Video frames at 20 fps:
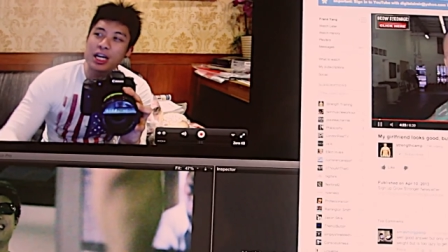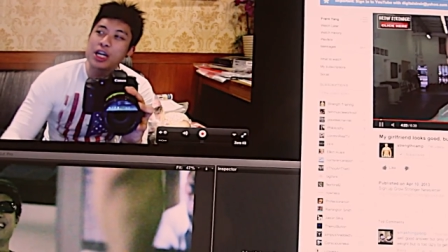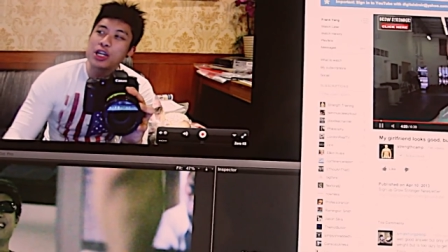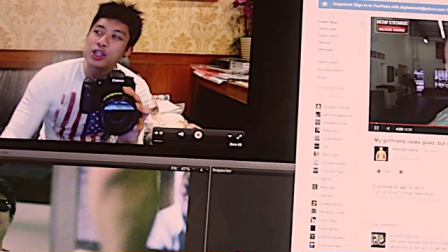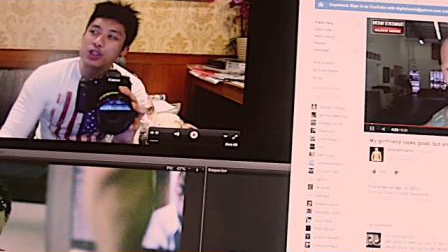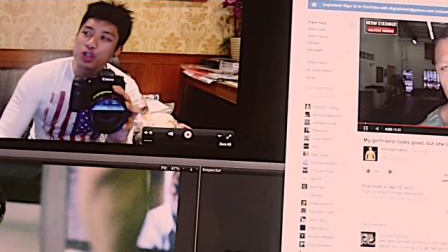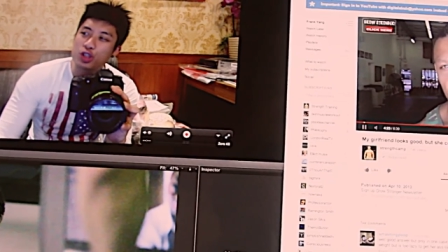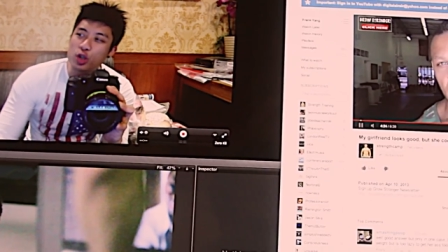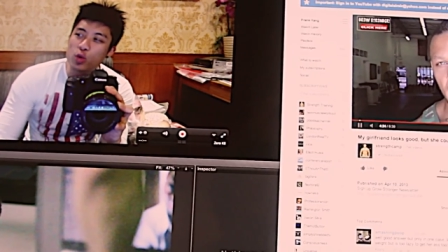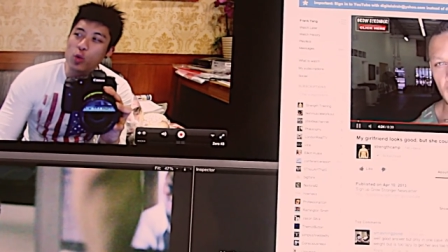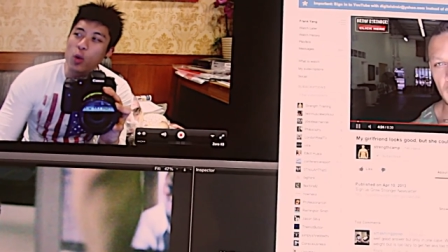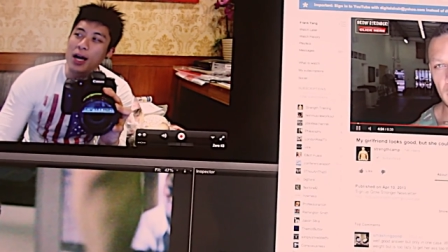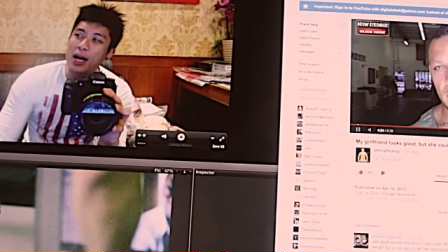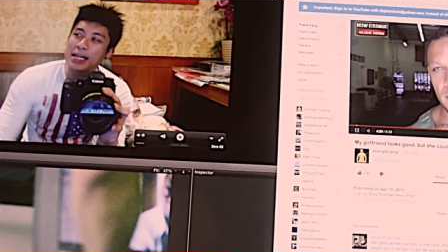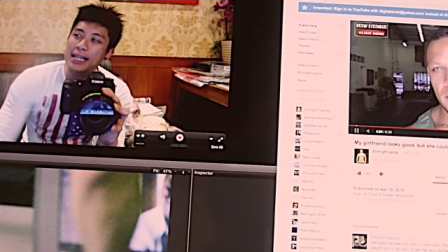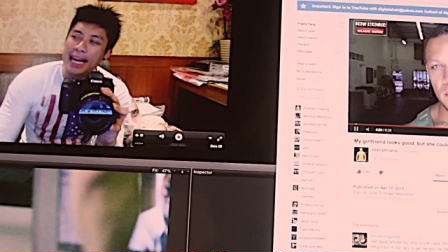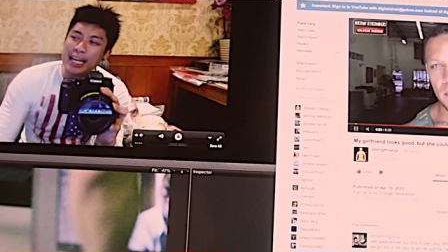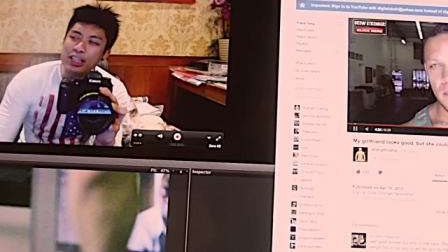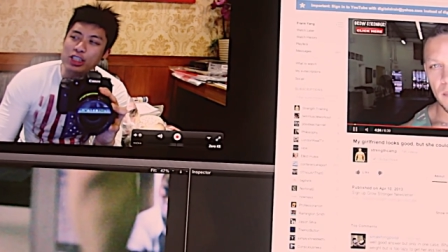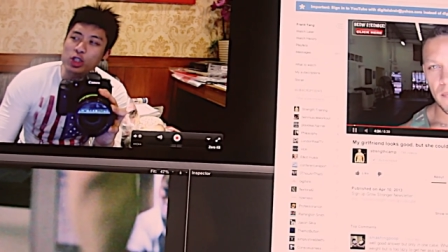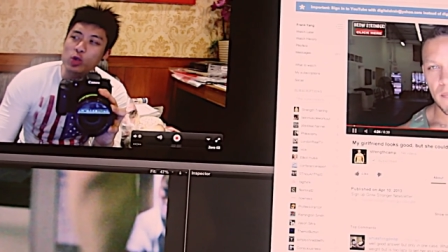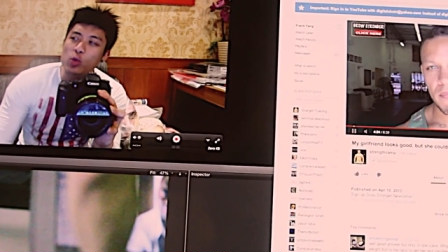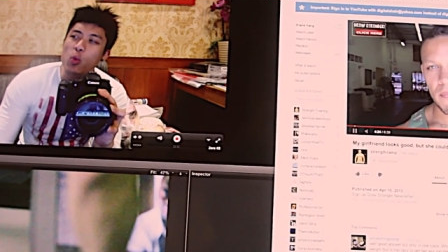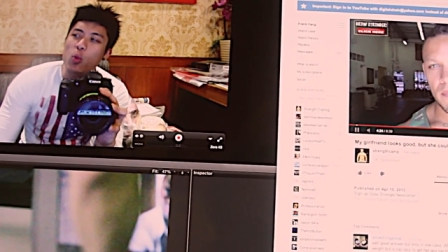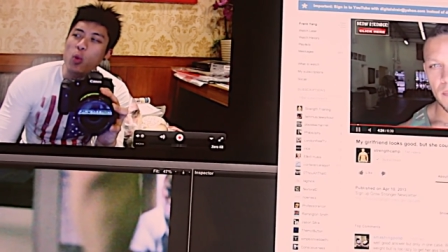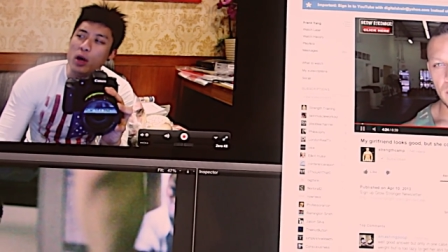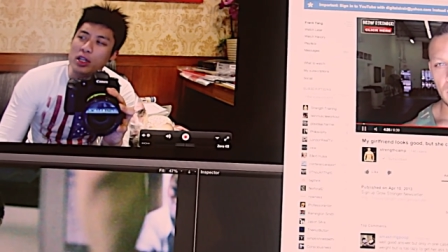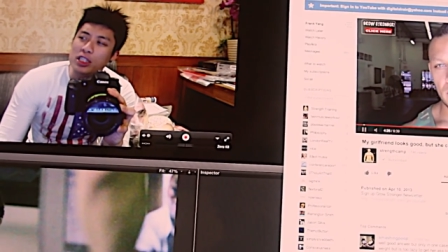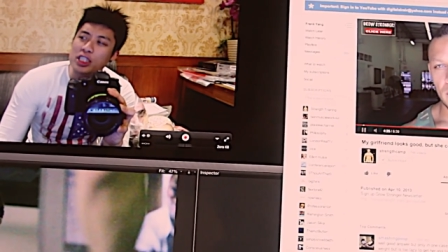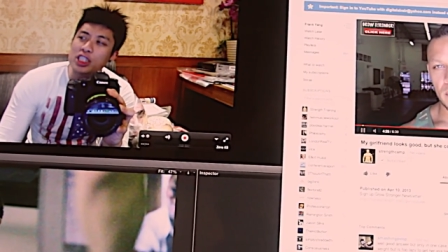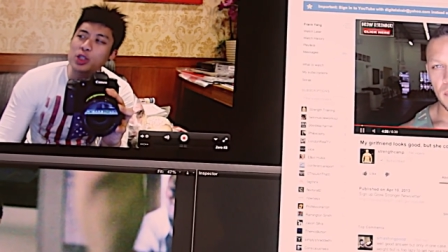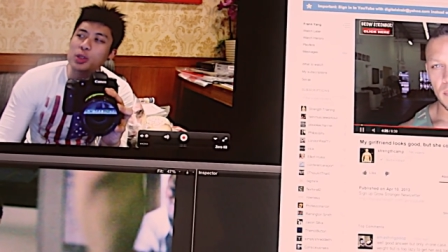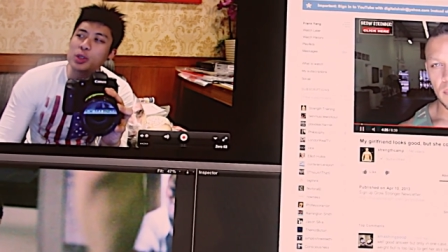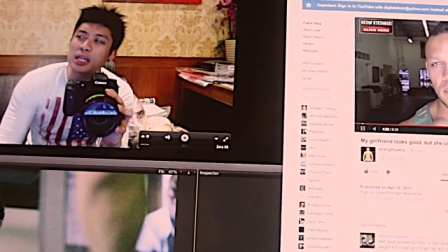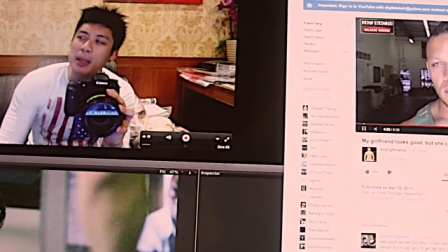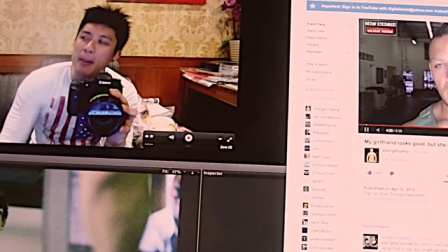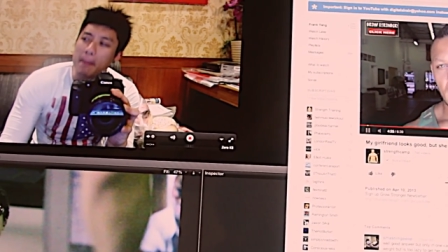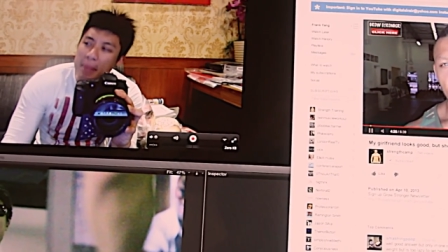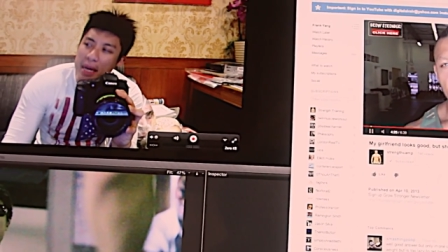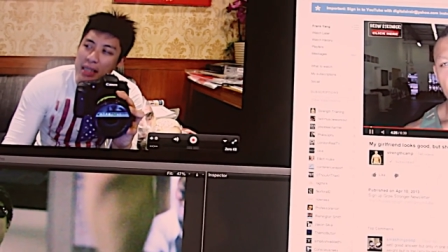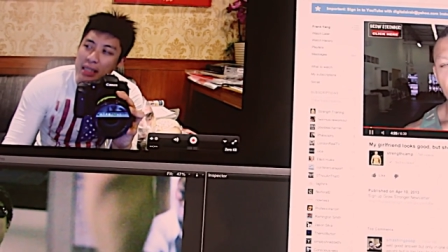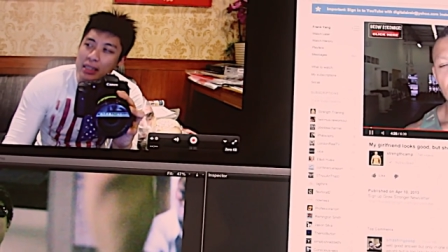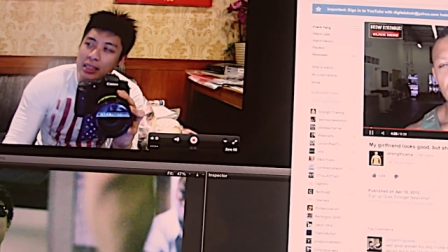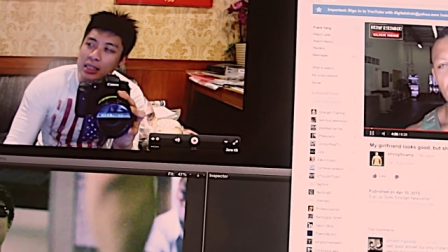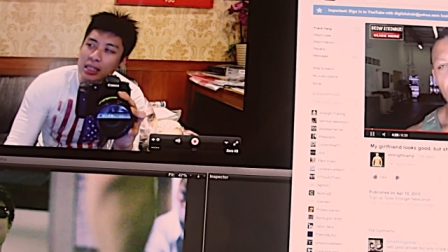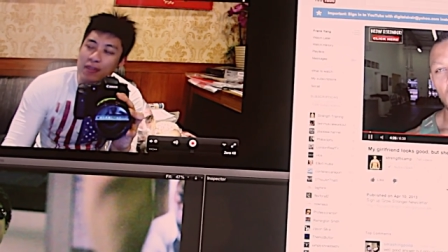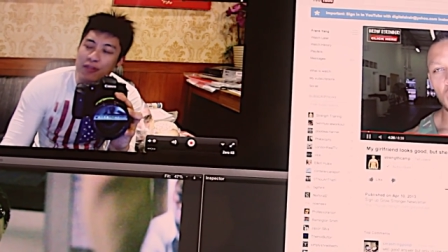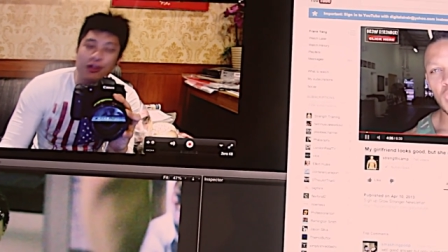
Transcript: to what nature wants you to commit,